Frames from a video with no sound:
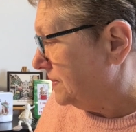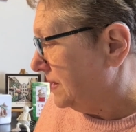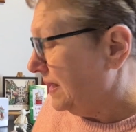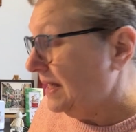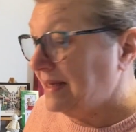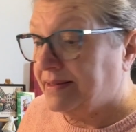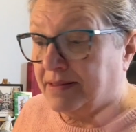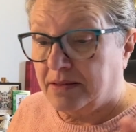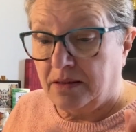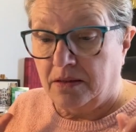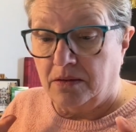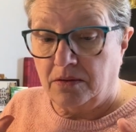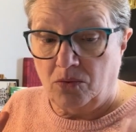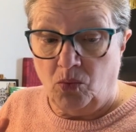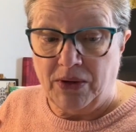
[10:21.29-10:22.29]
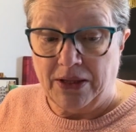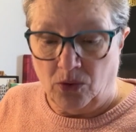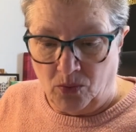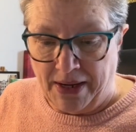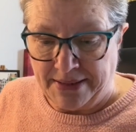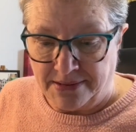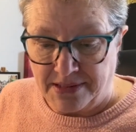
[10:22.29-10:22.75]
is Wheel
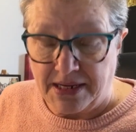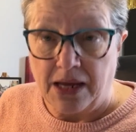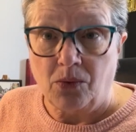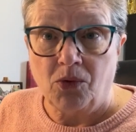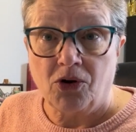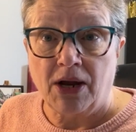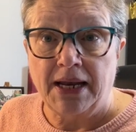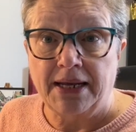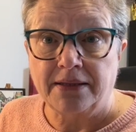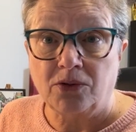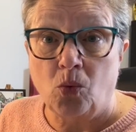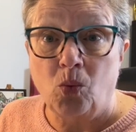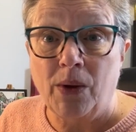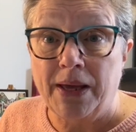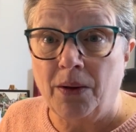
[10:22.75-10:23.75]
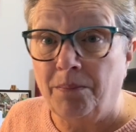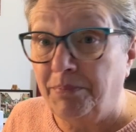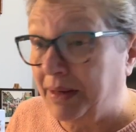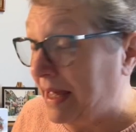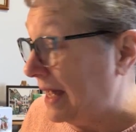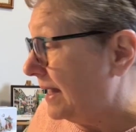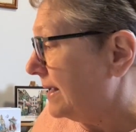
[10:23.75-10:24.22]
Wednesday, where I let the wheel
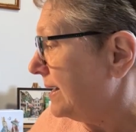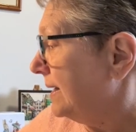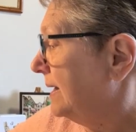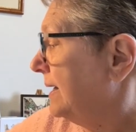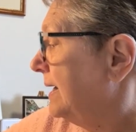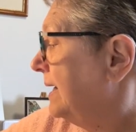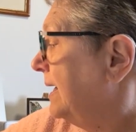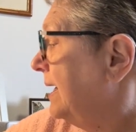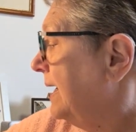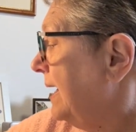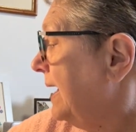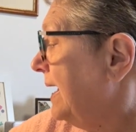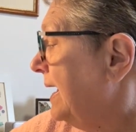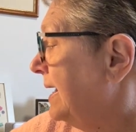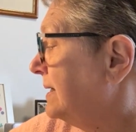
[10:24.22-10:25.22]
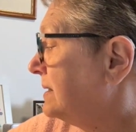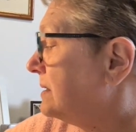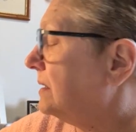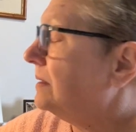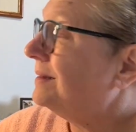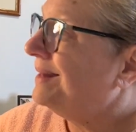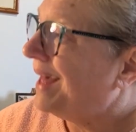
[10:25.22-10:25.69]
pick. And
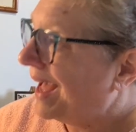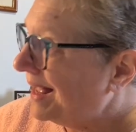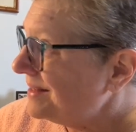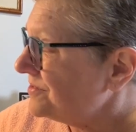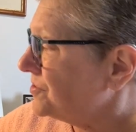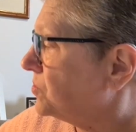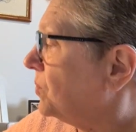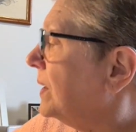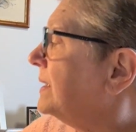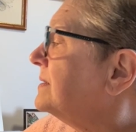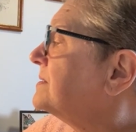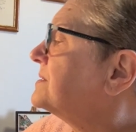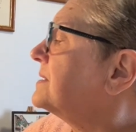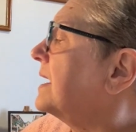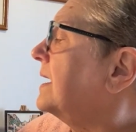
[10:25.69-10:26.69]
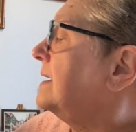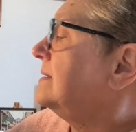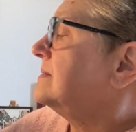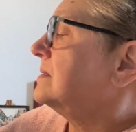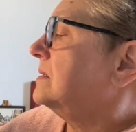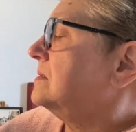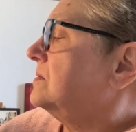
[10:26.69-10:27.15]
last
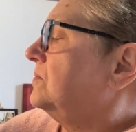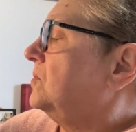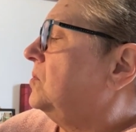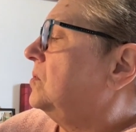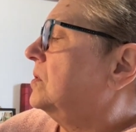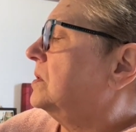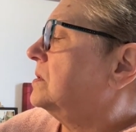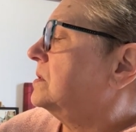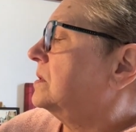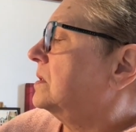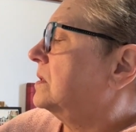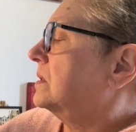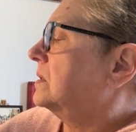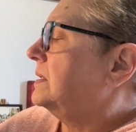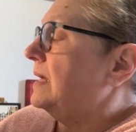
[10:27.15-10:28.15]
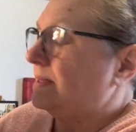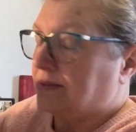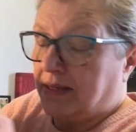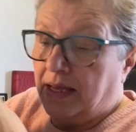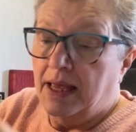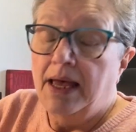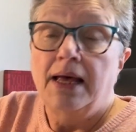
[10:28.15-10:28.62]
Wednesdays, because of course, yes,
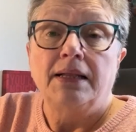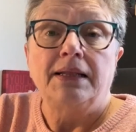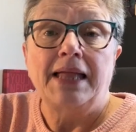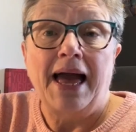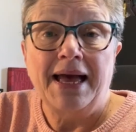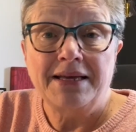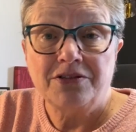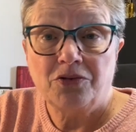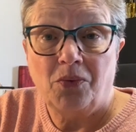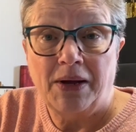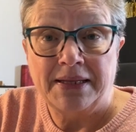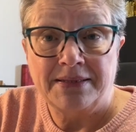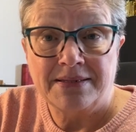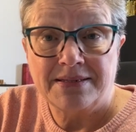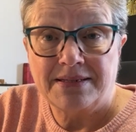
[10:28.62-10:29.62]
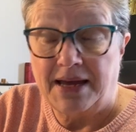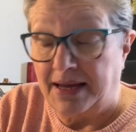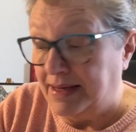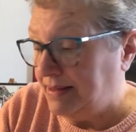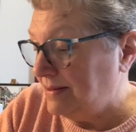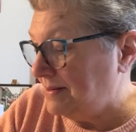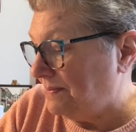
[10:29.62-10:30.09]
last
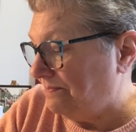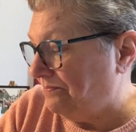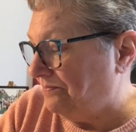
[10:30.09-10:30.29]
Wednesdays